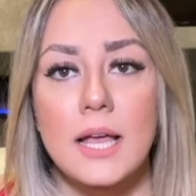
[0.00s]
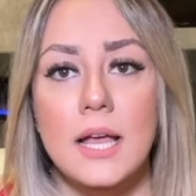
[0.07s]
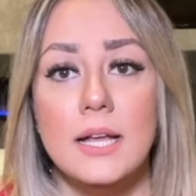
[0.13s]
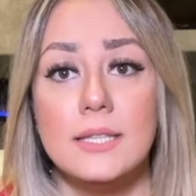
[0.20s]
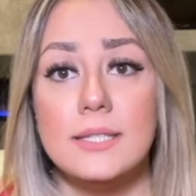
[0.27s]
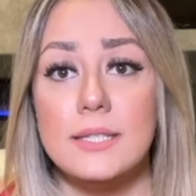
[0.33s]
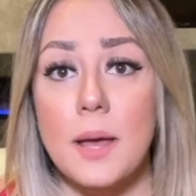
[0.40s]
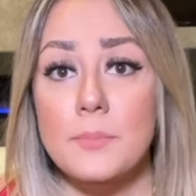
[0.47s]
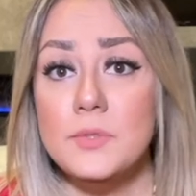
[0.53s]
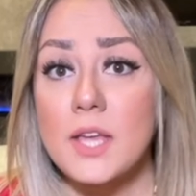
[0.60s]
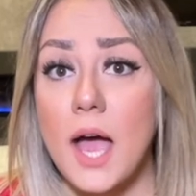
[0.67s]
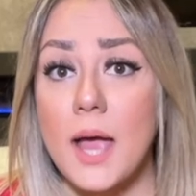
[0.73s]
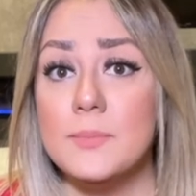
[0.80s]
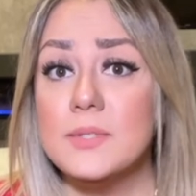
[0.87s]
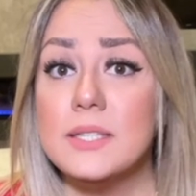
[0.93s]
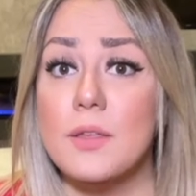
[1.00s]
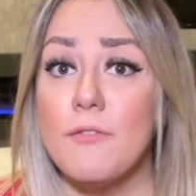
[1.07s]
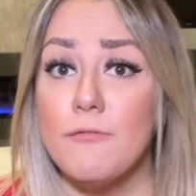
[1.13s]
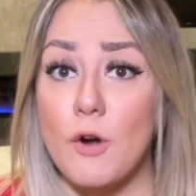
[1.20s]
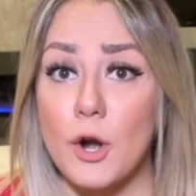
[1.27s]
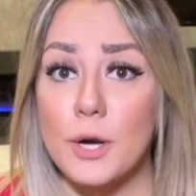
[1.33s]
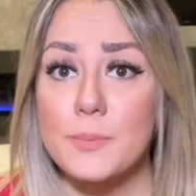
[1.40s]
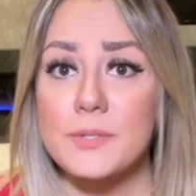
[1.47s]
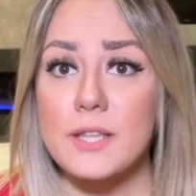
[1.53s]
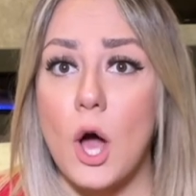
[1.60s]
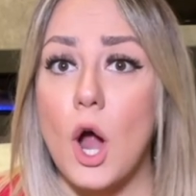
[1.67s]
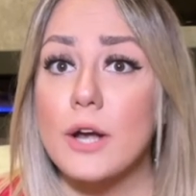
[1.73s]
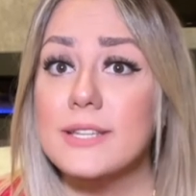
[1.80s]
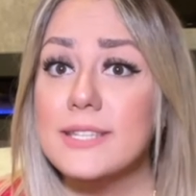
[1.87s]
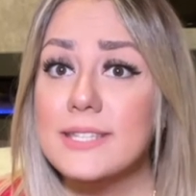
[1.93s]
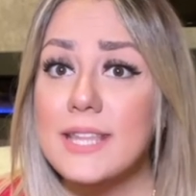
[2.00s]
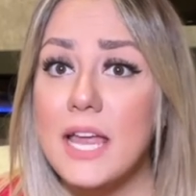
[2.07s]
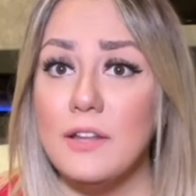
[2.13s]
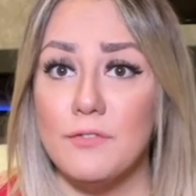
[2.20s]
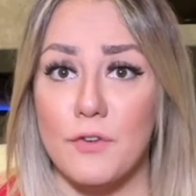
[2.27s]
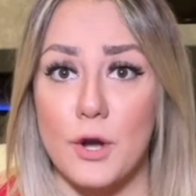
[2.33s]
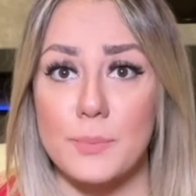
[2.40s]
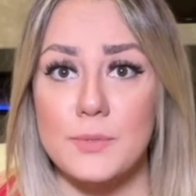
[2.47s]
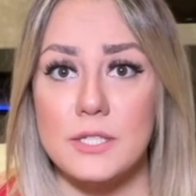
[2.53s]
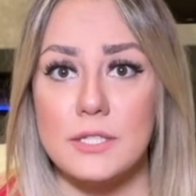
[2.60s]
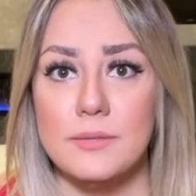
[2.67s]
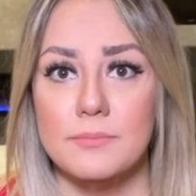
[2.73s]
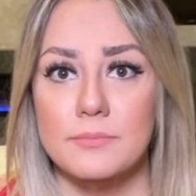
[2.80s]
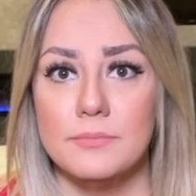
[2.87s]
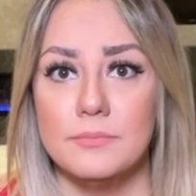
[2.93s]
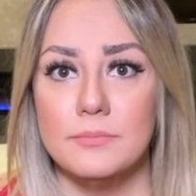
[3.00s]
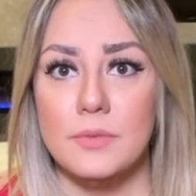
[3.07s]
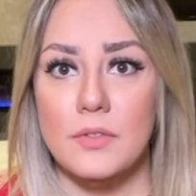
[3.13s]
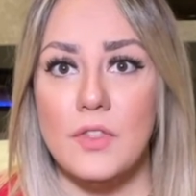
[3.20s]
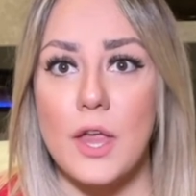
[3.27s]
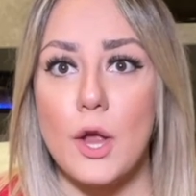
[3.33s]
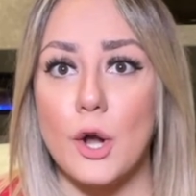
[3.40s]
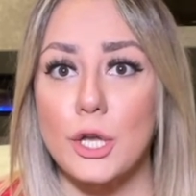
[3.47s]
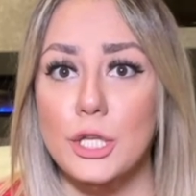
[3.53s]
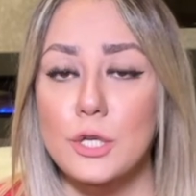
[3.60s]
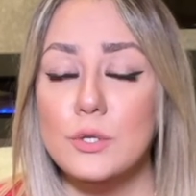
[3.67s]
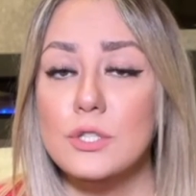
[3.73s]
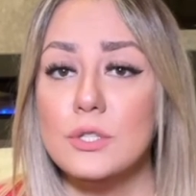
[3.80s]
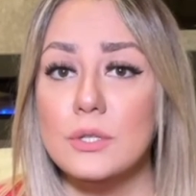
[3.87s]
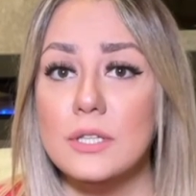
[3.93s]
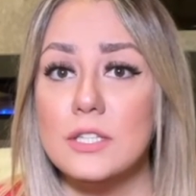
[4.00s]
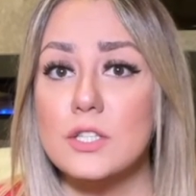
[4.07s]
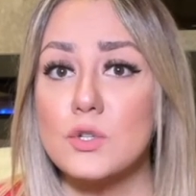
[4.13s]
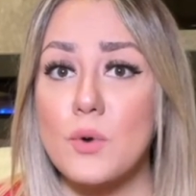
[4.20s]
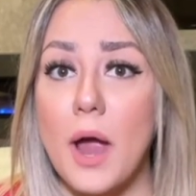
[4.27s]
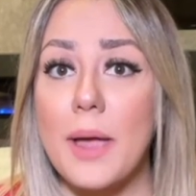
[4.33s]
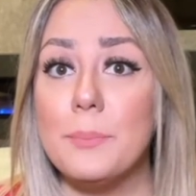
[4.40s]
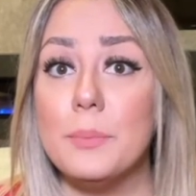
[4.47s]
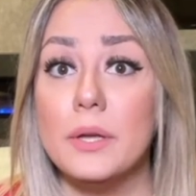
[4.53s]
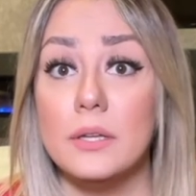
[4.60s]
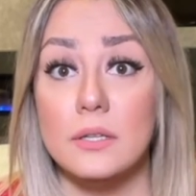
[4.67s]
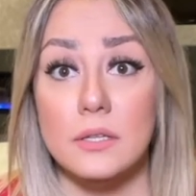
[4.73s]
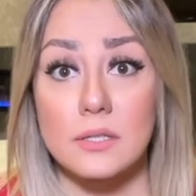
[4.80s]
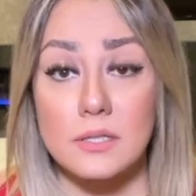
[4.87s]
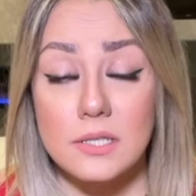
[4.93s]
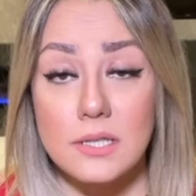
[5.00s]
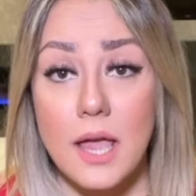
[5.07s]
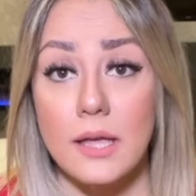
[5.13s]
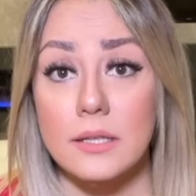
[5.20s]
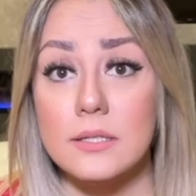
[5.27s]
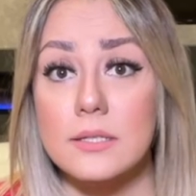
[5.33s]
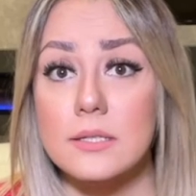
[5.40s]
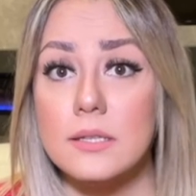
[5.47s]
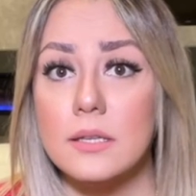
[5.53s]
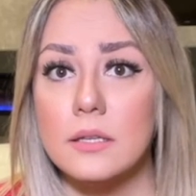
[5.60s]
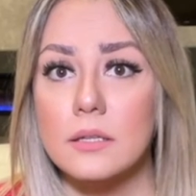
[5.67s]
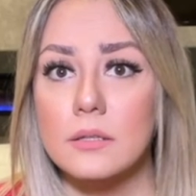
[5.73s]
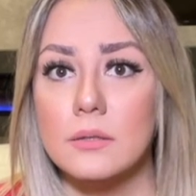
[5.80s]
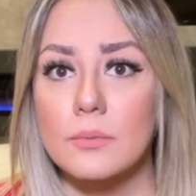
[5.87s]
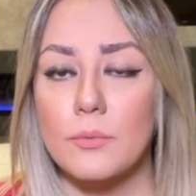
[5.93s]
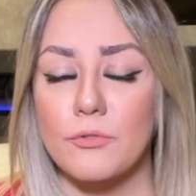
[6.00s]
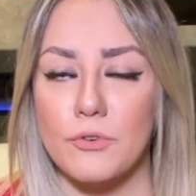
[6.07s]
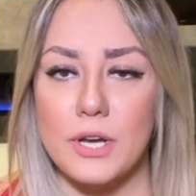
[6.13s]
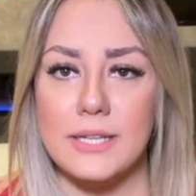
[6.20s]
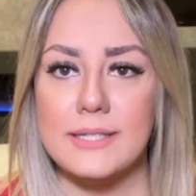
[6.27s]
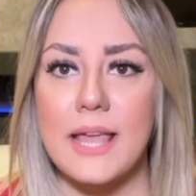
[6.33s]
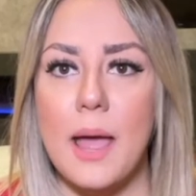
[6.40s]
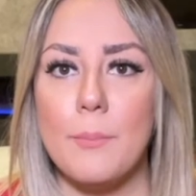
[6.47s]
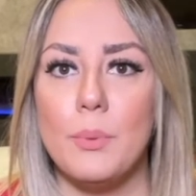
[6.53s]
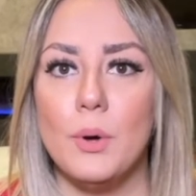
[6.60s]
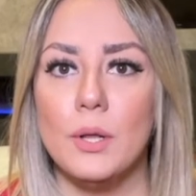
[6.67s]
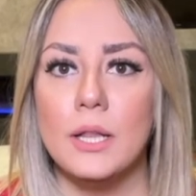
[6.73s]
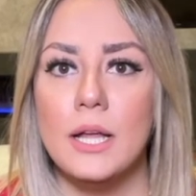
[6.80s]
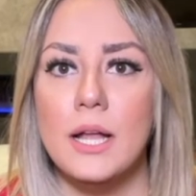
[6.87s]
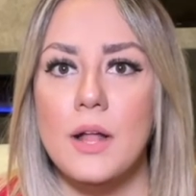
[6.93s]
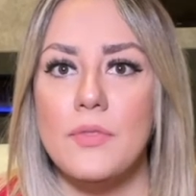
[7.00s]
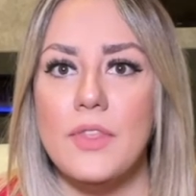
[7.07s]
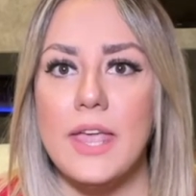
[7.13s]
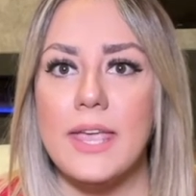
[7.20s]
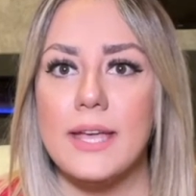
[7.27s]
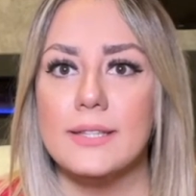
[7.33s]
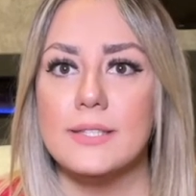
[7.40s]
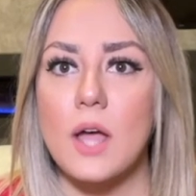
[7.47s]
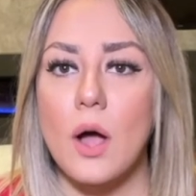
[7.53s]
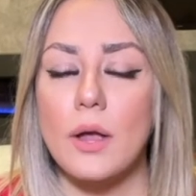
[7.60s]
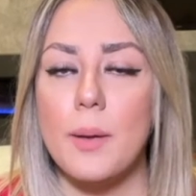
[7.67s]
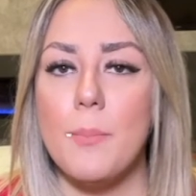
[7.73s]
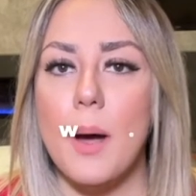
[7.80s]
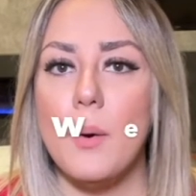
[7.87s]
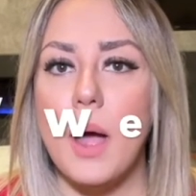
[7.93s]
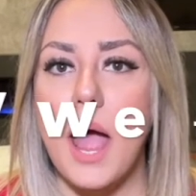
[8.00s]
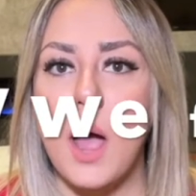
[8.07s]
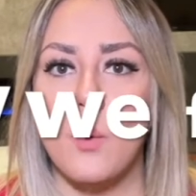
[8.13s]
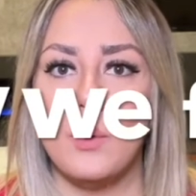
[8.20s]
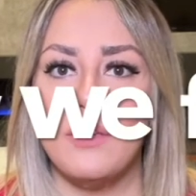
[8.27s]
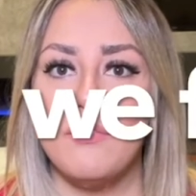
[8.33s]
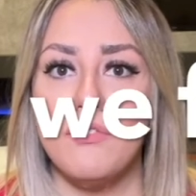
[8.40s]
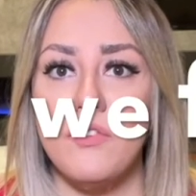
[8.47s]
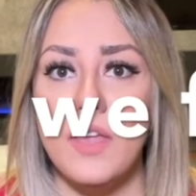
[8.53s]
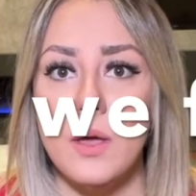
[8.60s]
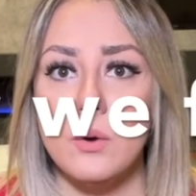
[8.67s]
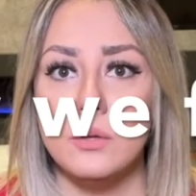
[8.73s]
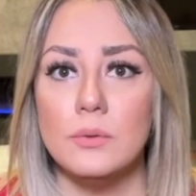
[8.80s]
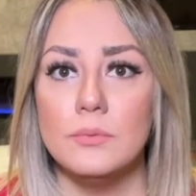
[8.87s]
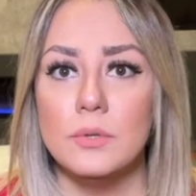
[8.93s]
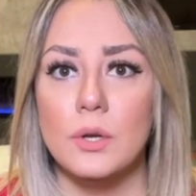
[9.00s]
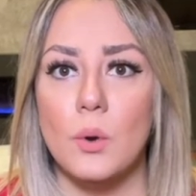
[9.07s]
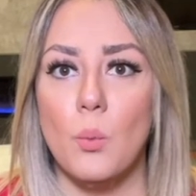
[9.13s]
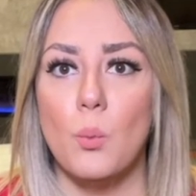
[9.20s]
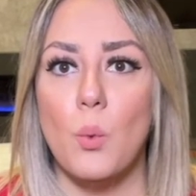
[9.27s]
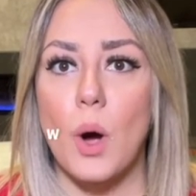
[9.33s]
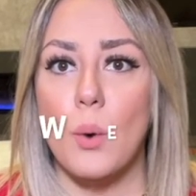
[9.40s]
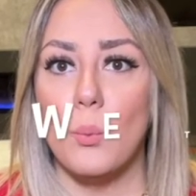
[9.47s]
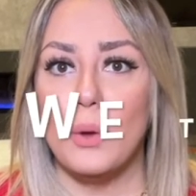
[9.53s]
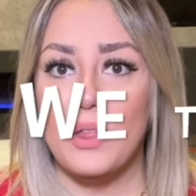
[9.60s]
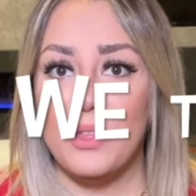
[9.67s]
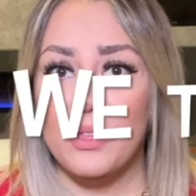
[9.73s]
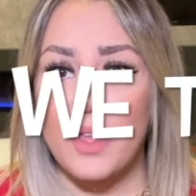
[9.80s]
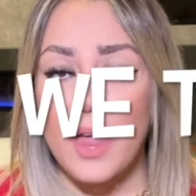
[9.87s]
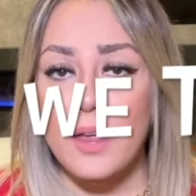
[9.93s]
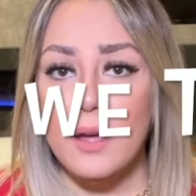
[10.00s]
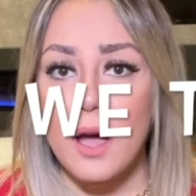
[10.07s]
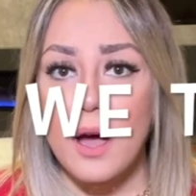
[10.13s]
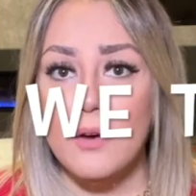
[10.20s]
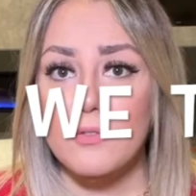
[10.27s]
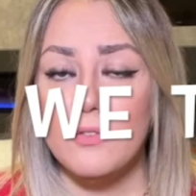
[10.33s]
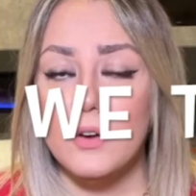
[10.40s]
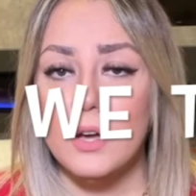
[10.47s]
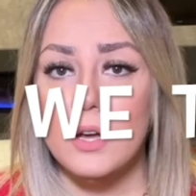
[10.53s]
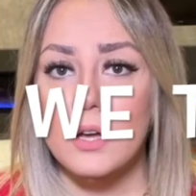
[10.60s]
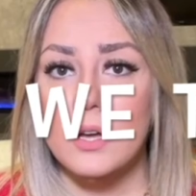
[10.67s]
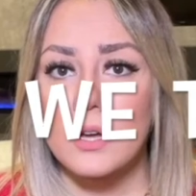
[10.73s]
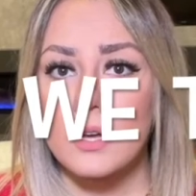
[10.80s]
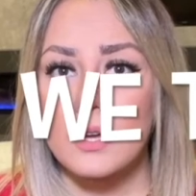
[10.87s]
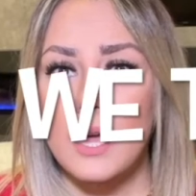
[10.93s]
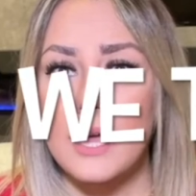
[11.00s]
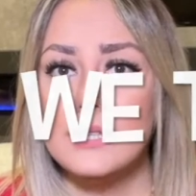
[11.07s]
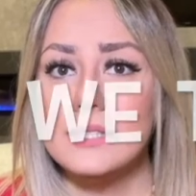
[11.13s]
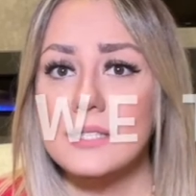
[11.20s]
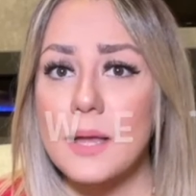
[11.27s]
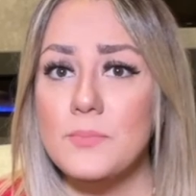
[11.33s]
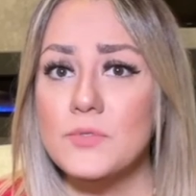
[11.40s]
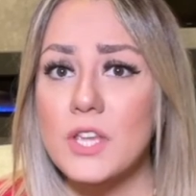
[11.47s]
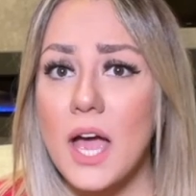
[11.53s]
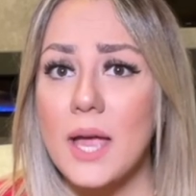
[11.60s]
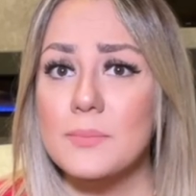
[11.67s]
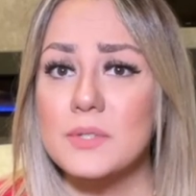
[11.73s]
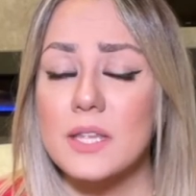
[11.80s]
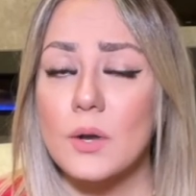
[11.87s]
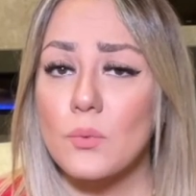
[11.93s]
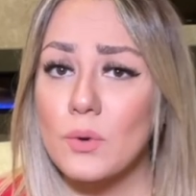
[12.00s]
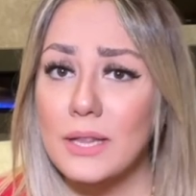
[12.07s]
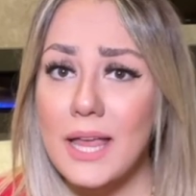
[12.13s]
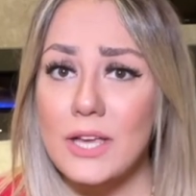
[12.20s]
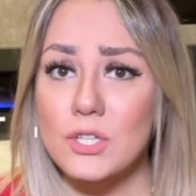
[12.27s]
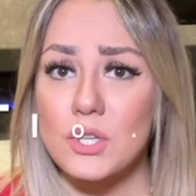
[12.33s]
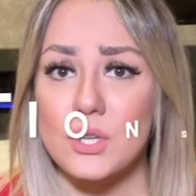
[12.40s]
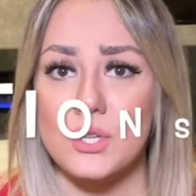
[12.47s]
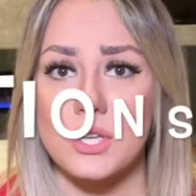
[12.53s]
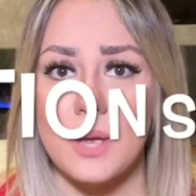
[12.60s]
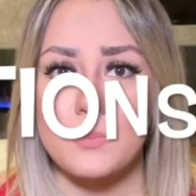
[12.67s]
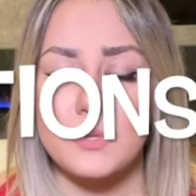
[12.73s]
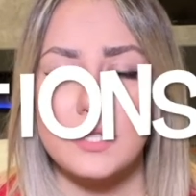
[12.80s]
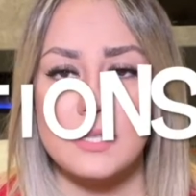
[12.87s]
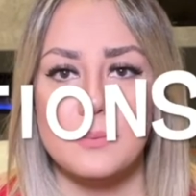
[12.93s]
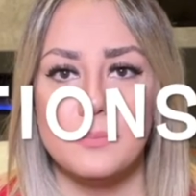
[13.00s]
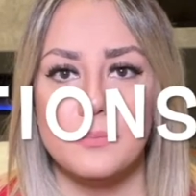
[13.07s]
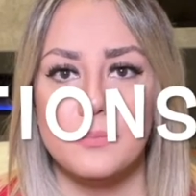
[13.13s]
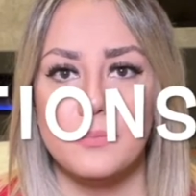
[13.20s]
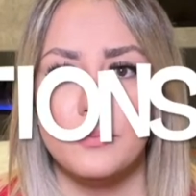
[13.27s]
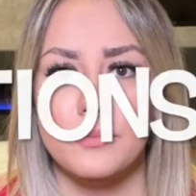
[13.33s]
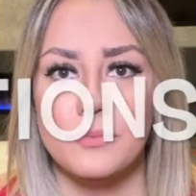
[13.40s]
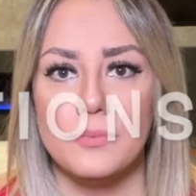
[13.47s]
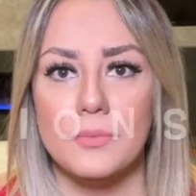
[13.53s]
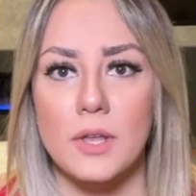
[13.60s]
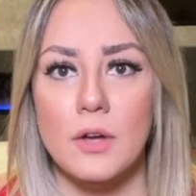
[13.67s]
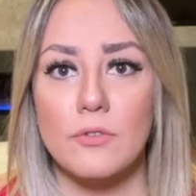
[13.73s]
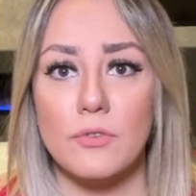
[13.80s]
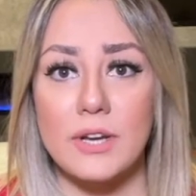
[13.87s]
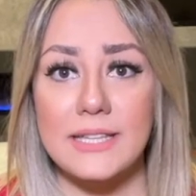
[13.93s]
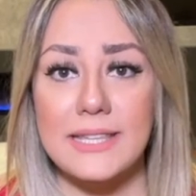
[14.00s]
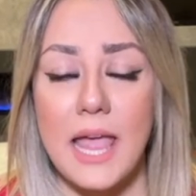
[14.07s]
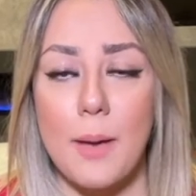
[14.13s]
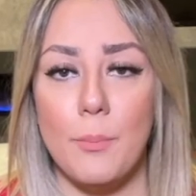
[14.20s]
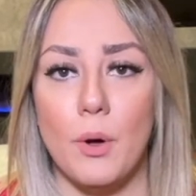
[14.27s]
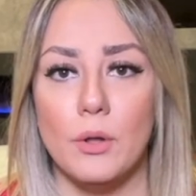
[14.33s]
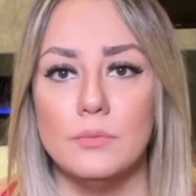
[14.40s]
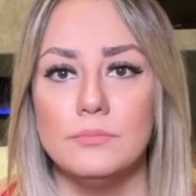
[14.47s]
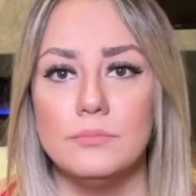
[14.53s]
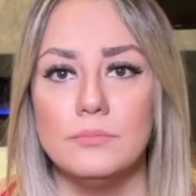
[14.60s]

Sometimes the verbs are state verbs. They are used to describe states. For example, they can talk about how we feel, what we think of, and sometimes relationships. For example,